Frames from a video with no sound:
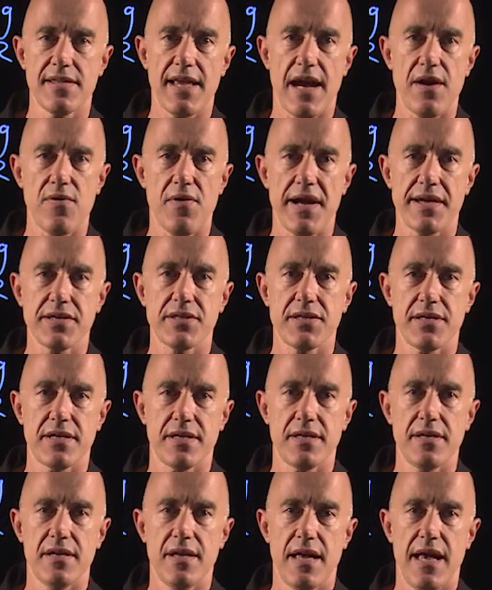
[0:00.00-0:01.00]

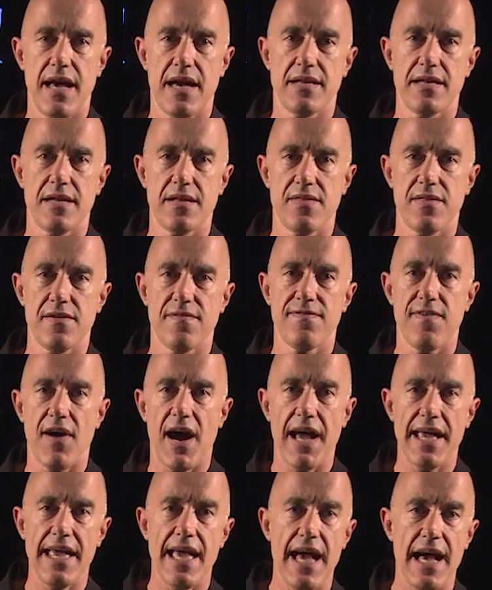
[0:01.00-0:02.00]
direction and in the
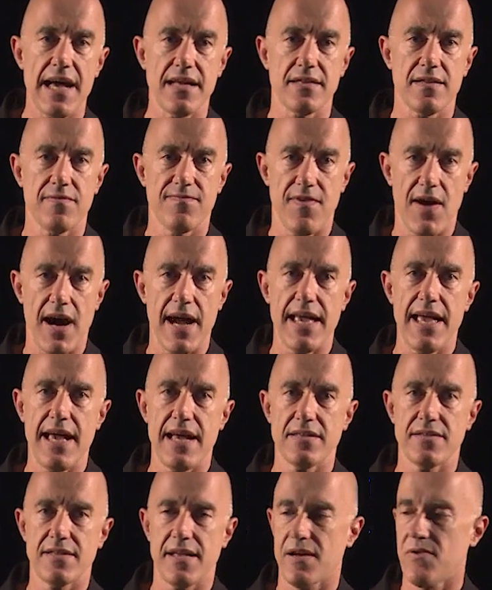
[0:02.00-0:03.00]
phi hat, phi
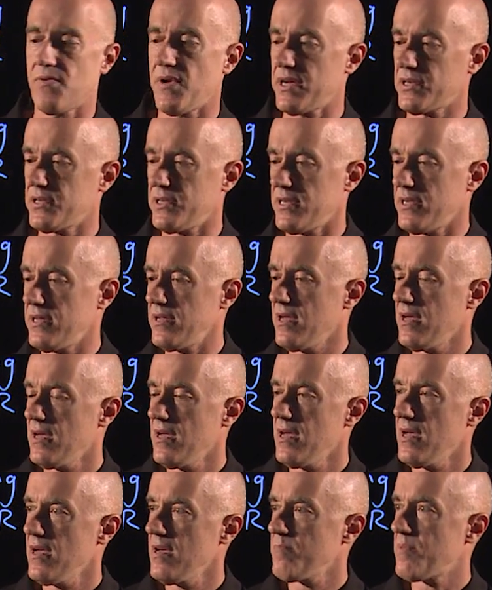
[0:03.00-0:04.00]
hat direction,
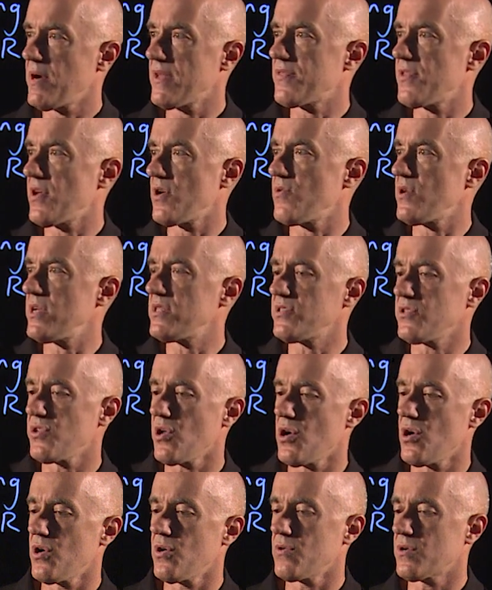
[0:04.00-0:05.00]
but there is
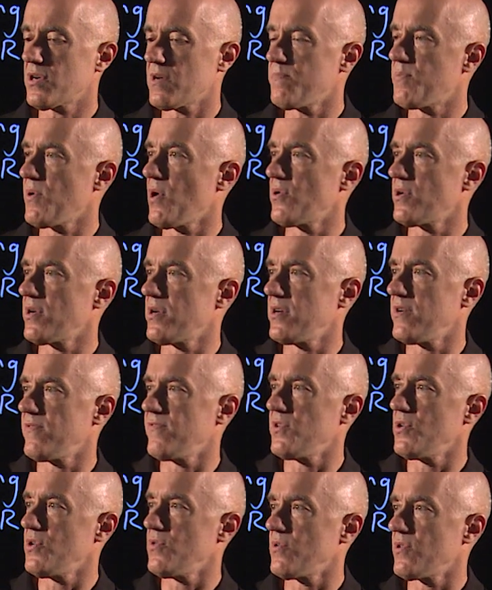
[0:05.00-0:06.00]
no component
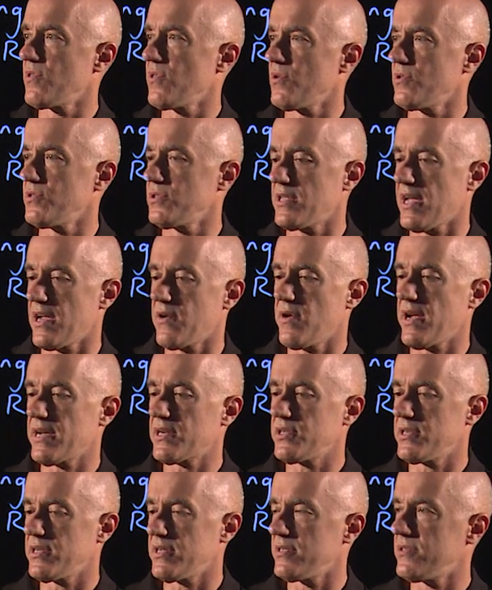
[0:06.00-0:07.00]
of u in those
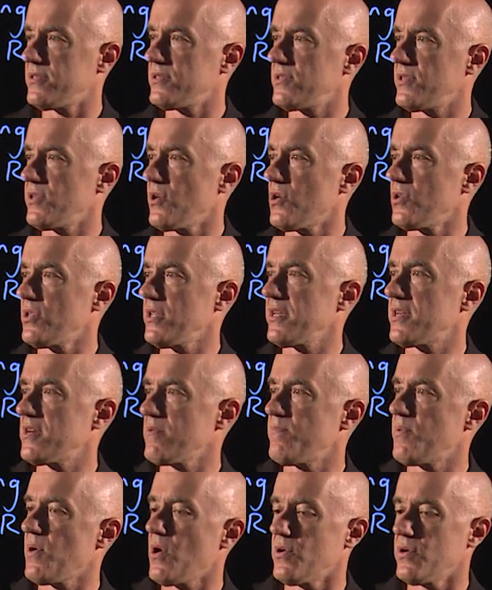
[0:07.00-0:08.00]
directions. The only
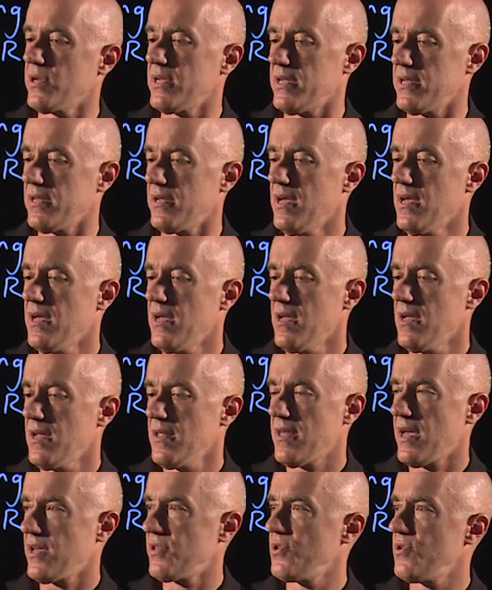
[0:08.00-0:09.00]
component
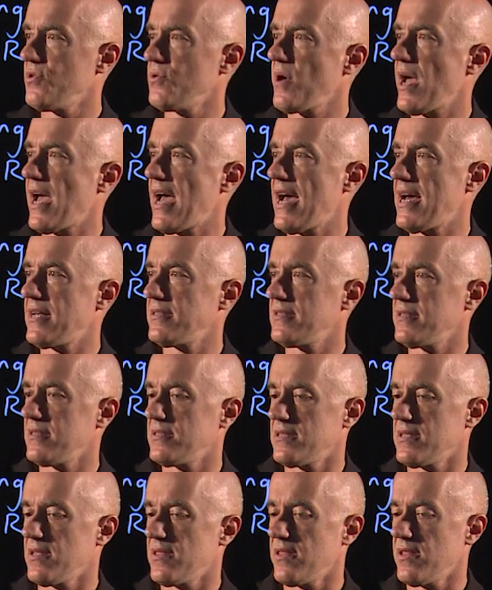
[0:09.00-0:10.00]
that u has
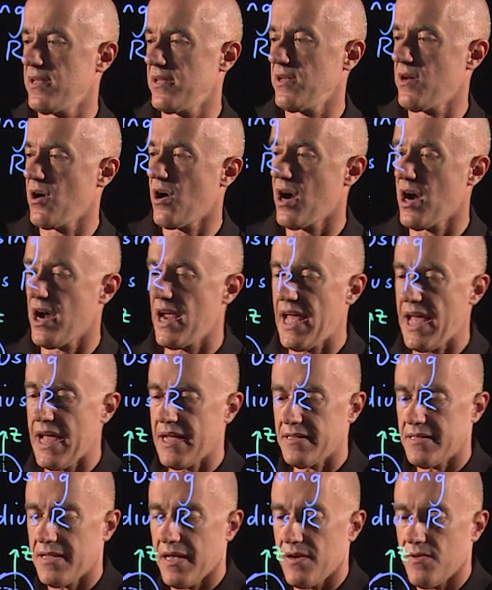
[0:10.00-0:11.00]
is in the r
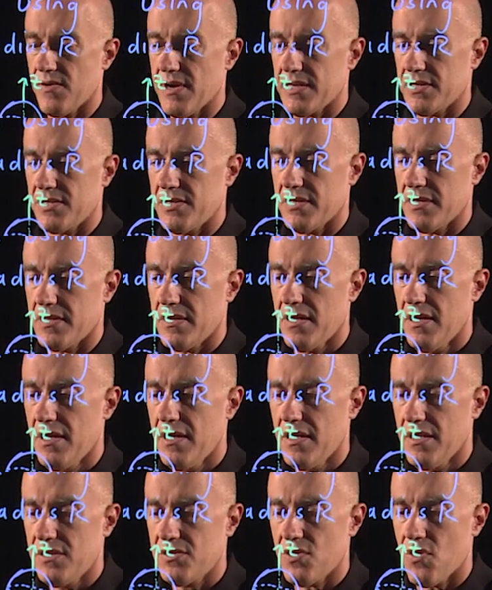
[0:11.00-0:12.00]
hat direction.
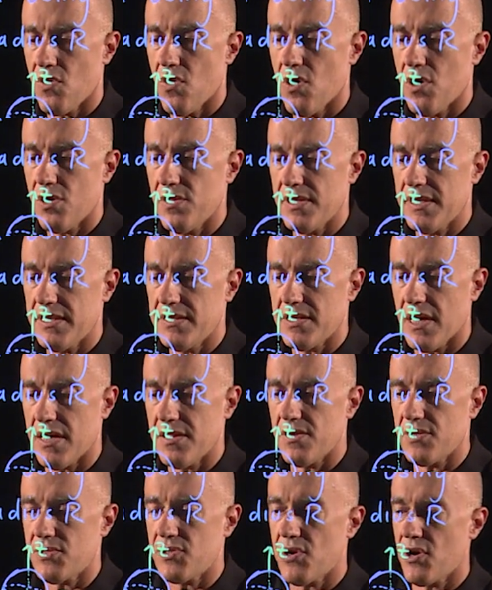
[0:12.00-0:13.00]
So all these
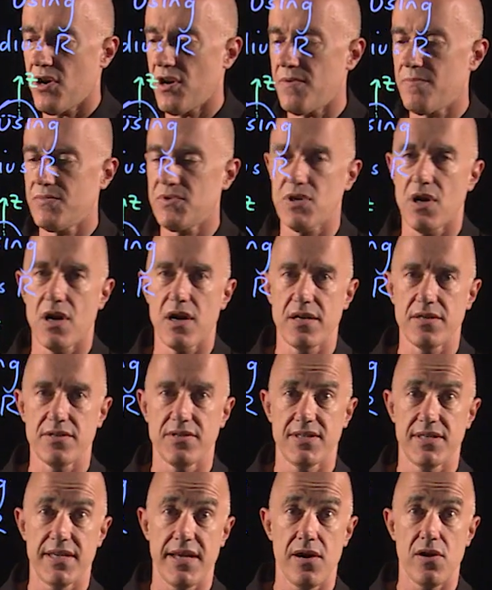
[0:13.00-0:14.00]
other terms are
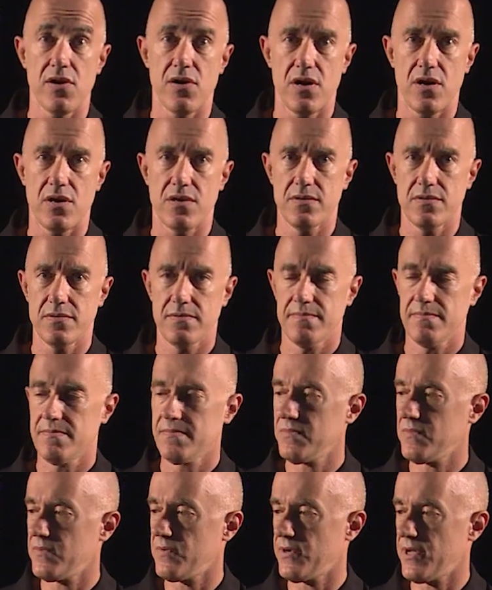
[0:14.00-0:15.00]
zero,
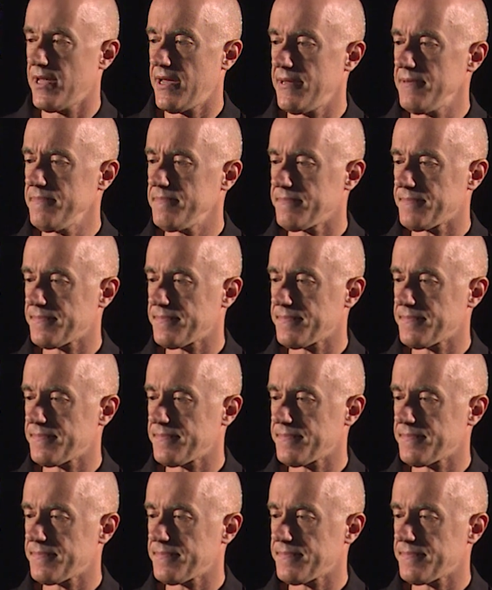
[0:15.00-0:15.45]
okay?